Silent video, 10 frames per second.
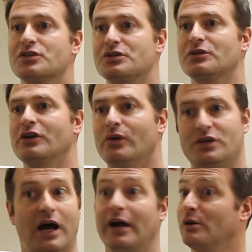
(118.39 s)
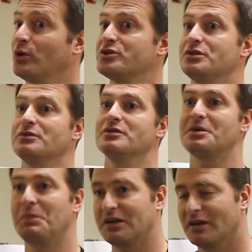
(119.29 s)
studio to hire more students
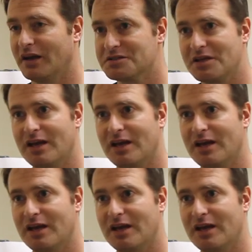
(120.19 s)
and make the next